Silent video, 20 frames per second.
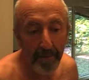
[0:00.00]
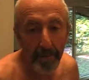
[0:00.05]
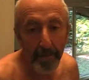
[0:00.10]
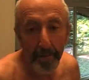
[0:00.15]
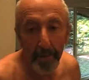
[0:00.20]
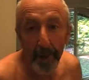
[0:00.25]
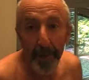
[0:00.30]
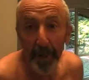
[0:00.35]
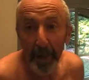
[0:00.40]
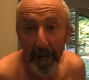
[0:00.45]

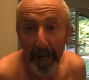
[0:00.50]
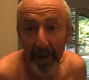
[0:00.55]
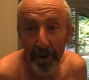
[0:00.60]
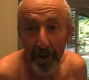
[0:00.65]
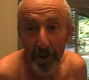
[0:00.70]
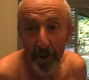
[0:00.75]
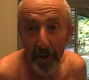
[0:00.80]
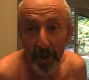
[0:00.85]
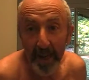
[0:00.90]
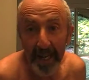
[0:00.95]
maybe you guys
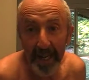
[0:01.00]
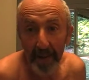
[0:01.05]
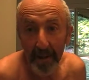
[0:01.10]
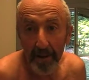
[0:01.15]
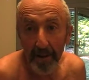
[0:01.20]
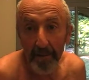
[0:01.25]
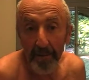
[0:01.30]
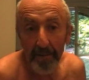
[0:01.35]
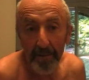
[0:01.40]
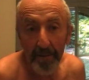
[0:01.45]
don't like
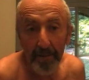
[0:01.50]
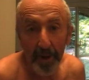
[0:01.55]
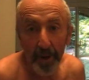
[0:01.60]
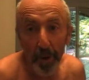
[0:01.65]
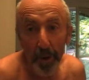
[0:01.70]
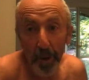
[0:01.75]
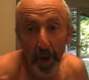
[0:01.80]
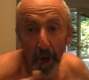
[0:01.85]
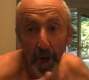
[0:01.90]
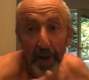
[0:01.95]
your
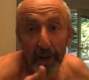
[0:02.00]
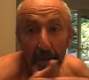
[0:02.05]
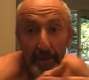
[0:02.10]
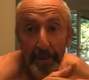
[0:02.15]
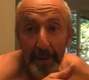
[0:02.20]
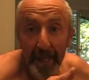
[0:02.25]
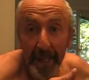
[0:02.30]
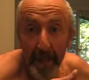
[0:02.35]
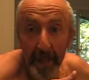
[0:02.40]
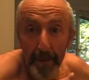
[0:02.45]

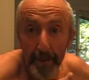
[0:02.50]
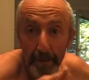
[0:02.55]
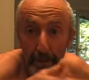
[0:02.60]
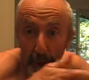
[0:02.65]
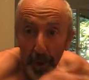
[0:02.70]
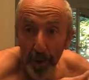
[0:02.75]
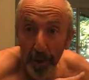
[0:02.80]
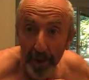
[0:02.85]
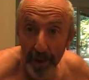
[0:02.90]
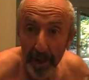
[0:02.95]
economy
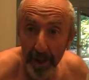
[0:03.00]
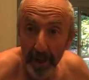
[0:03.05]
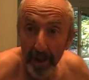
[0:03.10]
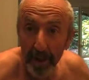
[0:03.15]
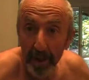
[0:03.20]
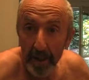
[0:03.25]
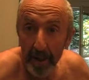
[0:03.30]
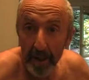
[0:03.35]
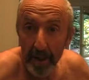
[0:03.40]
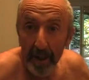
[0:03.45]
boosted.
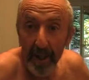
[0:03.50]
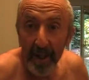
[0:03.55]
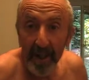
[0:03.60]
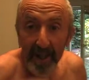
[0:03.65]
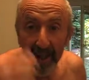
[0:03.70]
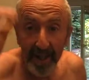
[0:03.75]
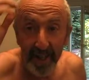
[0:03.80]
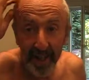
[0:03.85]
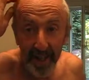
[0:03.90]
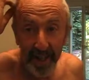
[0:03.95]

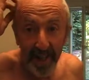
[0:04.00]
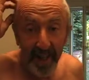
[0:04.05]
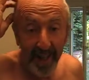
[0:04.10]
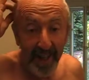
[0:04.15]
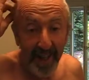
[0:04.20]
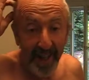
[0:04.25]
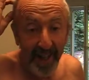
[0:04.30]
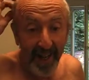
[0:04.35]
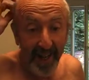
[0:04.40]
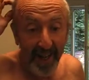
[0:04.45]

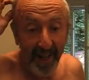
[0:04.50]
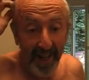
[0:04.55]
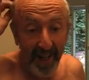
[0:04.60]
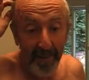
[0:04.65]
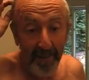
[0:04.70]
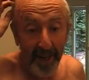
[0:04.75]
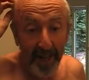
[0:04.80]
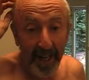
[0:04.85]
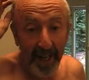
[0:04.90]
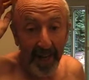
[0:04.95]
And
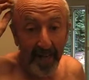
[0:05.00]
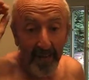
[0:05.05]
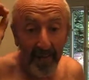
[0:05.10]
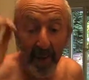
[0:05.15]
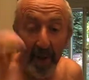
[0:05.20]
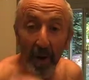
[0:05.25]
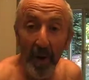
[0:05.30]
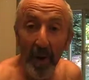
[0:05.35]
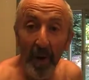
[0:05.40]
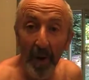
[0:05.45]
I'm like,
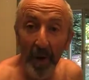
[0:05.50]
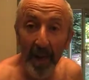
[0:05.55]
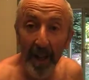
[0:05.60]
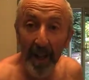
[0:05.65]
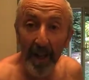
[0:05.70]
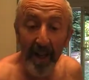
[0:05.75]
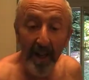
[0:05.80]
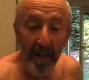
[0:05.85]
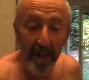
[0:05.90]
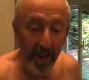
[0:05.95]

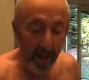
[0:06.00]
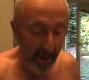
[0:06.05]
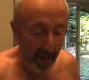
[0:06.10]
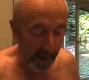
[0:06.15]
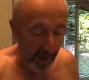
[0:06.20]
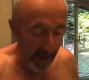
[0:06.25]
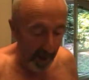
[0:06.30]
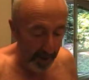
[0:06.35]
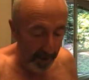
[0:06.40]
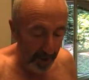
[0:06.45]
okay,
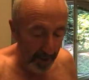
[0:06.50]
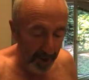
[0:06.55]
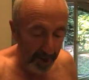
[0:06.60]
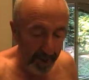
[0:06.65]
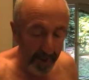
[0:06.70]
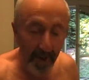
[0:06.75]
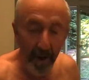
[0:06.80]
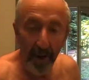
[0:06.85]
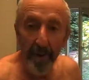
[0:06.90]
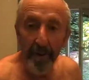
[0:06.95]
how about
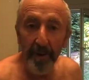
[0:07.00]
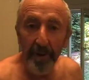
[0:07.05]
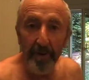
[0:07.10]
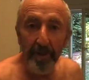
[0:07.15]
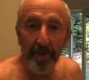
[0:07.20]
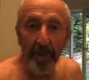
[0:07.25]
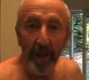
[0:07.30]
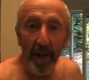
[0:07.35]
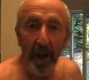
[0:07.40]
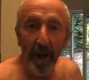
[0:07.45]
uh,
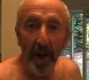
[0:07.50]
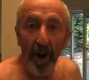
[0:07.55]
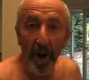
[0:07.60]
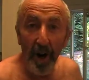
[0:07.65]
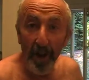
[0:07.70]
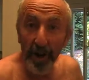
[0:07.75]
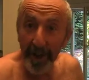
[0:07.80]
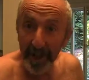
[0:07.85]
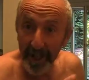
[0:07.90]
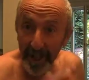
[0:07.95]

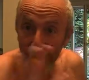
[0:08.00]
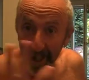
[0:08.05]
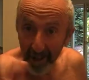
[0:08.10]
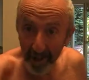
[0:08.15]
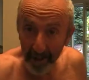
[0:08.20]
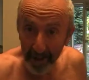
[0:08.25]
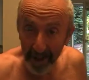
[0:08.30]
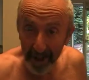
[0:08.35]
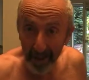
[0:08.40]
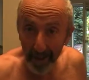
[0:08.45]
all the Canucks
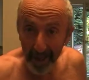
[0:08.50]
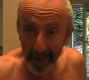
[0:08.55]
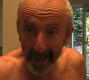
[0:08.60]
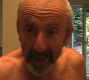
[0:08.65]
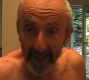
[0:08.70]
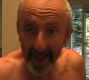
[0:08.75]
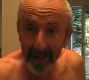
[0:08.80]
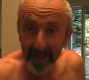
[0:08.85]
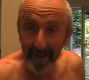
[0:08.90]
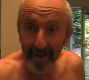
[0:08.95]
stay
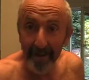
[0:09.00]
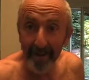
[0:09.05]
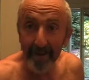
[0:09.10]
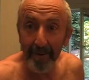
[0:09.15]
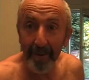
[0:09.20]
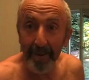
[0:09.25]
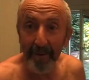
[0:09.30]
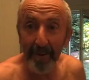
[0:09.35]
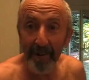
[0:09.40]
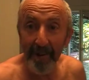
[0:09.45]
away
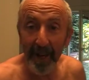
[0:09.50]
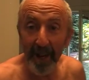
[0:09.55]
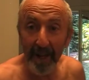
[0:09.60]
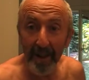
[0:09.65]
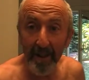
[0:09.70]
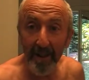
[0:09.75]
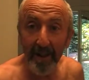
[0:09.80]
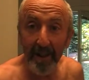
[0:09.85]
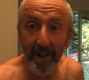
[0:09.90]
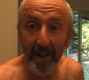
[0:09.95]
from
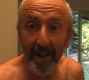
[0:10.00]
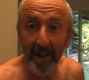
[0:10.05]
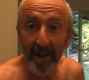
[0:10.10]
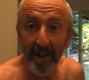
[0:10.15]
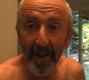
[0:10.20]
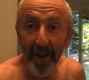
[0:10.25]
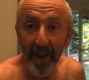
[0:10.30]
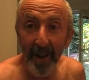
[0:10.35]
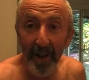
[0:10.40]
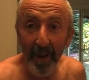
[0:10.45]
Seattle?
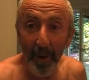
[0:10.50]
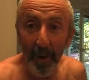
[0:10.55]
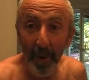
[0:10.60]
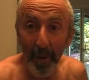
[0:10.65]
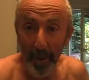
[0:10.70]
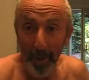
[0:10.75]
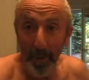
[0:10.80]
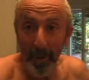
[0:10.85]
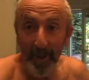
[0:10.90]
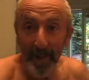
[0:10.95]

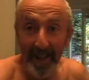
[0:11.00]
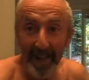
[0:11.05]
Oh,